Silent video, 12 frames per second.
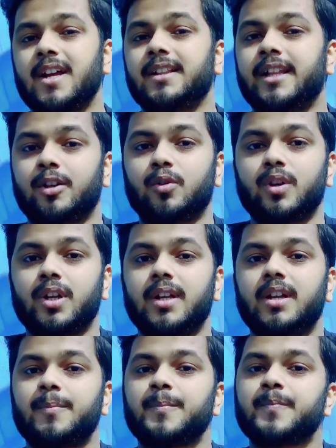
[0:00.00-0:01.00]
Then
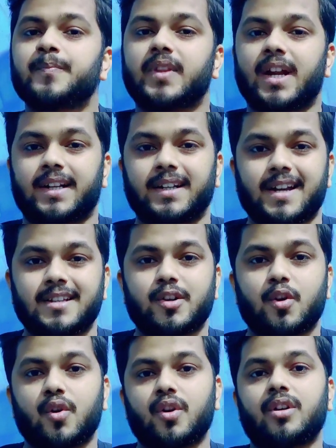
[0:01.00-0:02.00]
only at
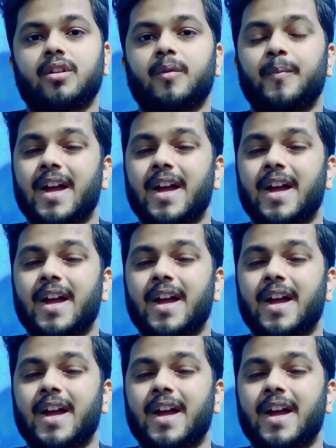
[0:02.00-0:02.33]
last or